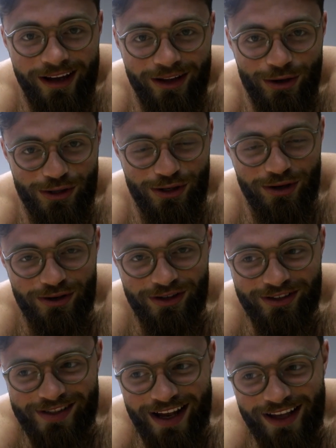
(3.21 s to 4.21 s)
there's
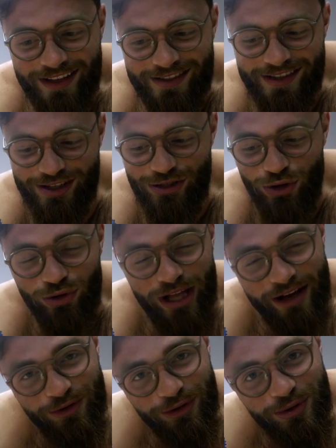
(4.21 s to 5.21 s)
a saying that says new
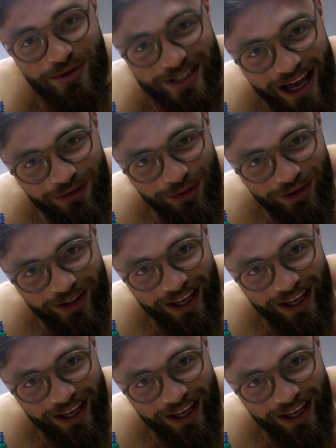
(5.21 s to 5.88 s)
level, new devil.